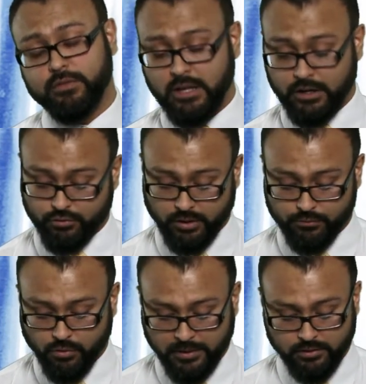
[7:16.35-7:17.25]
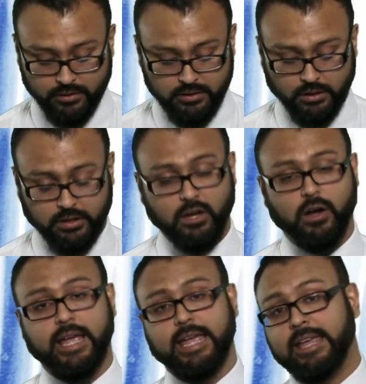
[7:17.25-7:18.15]
the electronic formats of the
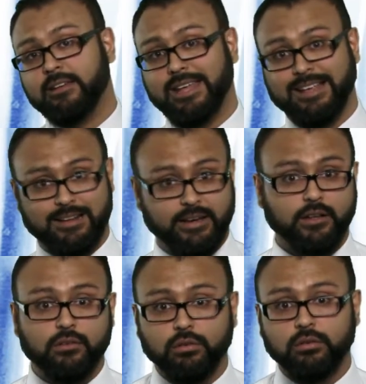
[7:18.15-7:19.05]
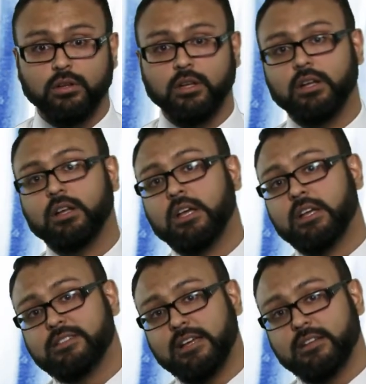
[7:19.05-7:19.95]
DLQI in clinical
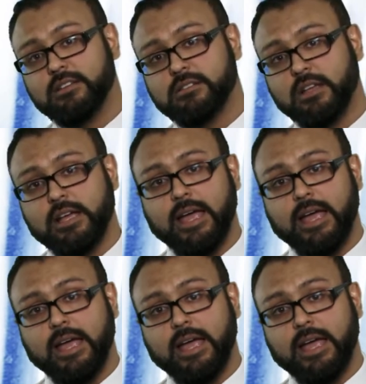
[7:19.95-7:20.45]
settings,